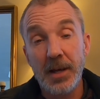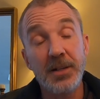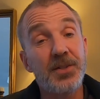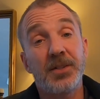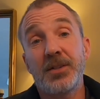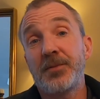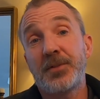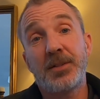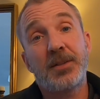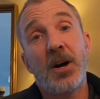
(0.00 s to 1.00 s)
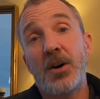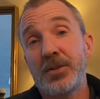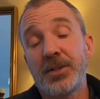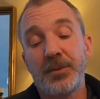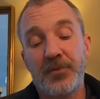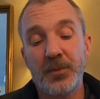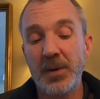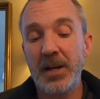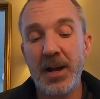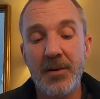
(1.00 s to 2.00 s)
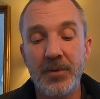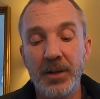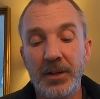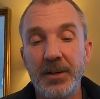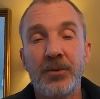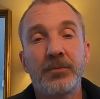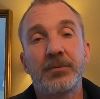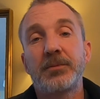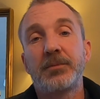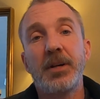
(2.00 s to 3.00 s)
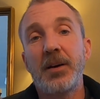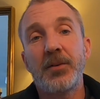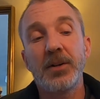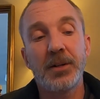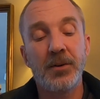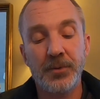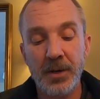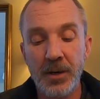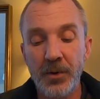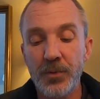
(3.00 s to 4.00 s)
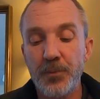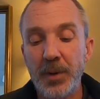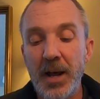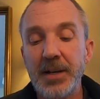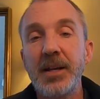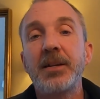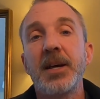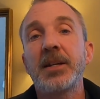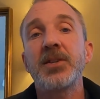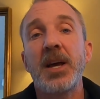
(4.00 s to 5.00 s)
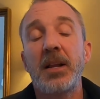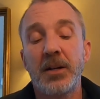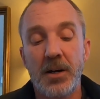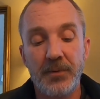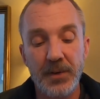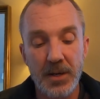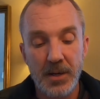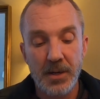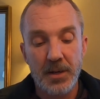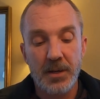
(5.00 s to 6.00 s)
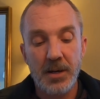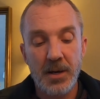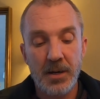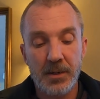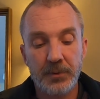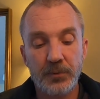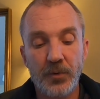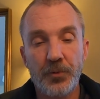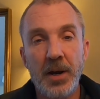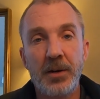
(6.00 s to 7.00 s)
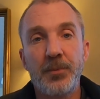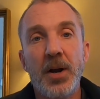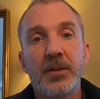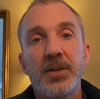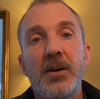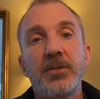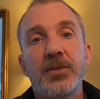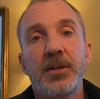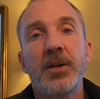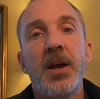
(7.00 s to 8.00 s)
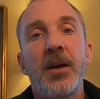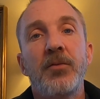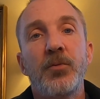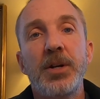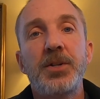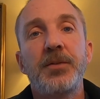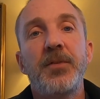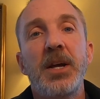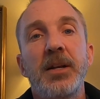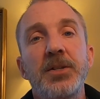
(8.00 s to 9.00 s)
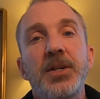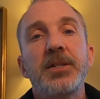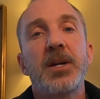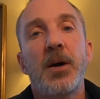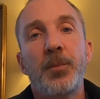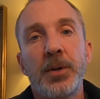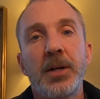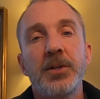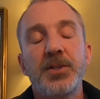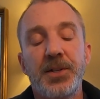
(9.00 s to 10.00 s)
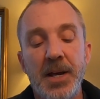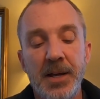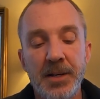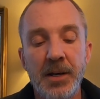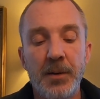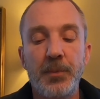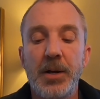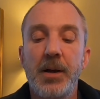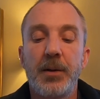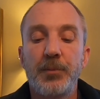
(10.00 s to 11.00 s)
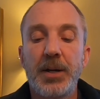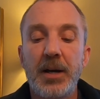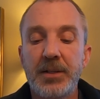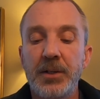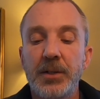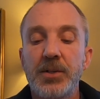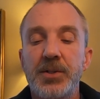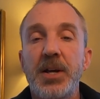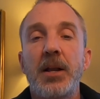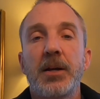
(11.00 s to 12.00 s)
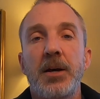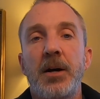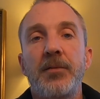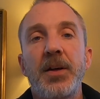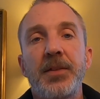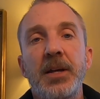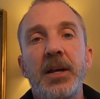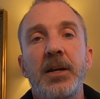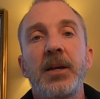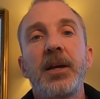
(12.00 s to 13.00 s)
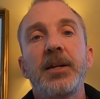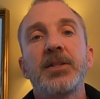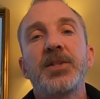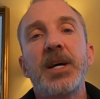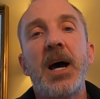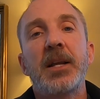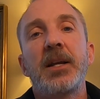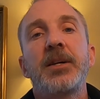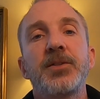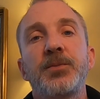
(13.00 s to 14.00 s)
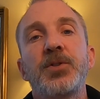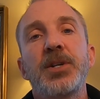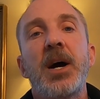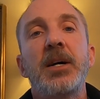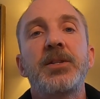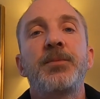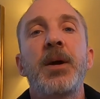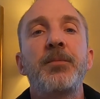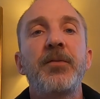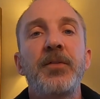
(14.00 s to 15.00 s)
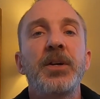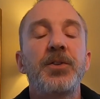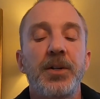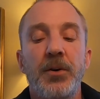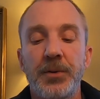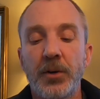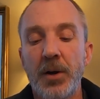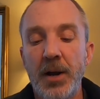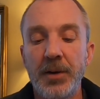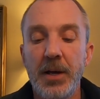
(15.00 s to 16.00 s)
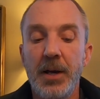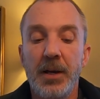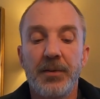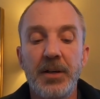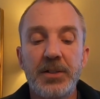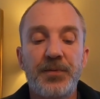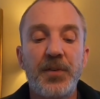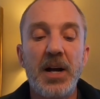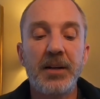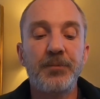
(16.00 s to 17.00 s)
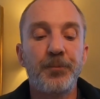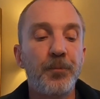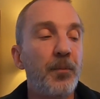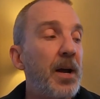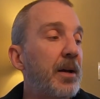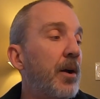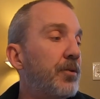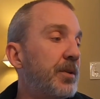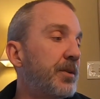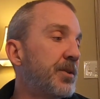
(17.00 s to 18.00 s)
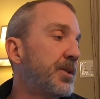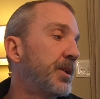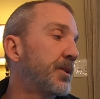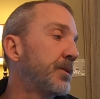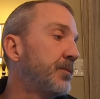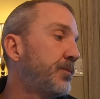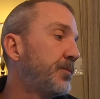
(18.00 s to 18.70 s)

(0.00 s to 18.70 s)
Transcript: This is a toss-up for me. I really don't know, but I did take Salikov. Randy Brown's obviously going to have a reach advantage. He's got pretty good stand up, but I took Salikov. I think he can get inside, land some shots, and maybe finish it on the ground. This fight may go to decision.